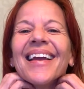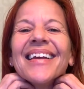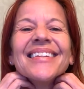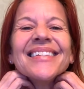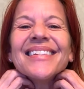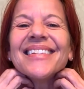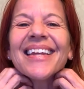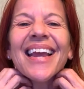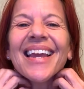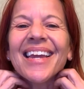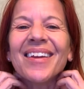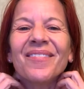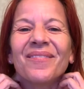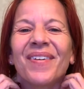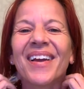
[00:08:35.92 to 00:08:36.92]
It's
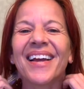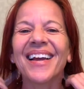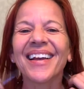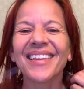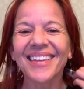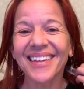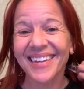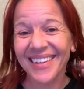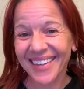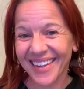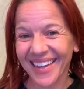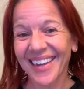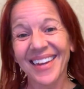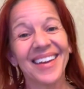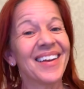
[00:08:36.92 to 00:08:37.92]
Dave.
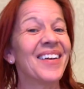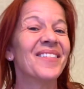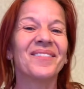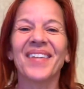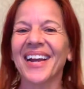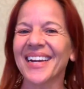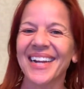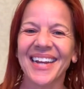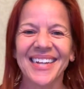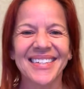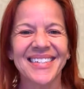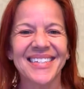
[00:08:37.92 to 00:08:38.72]
Look, my neck is